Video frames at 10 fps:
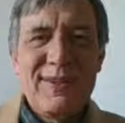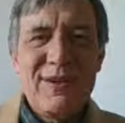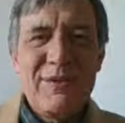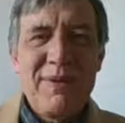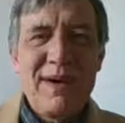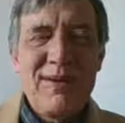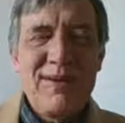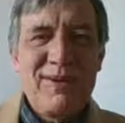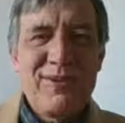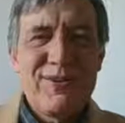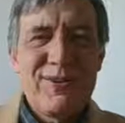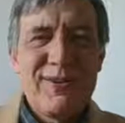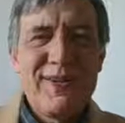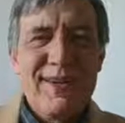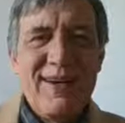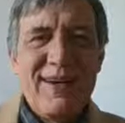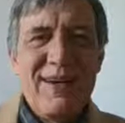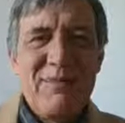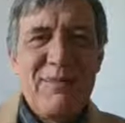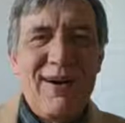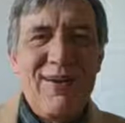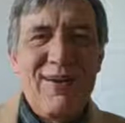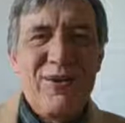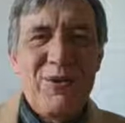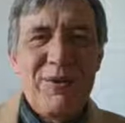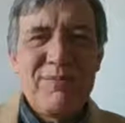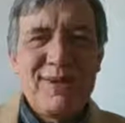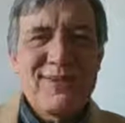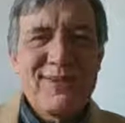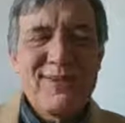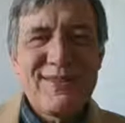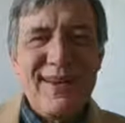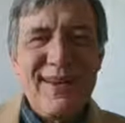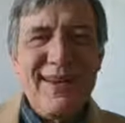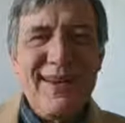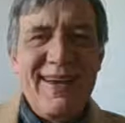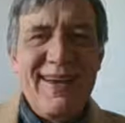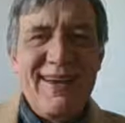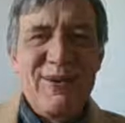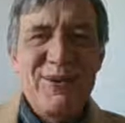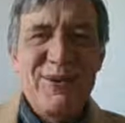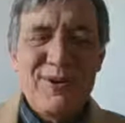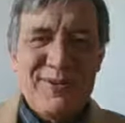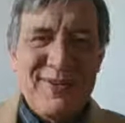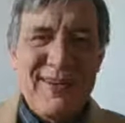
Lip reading: hear about your journey, about your business, and who knows,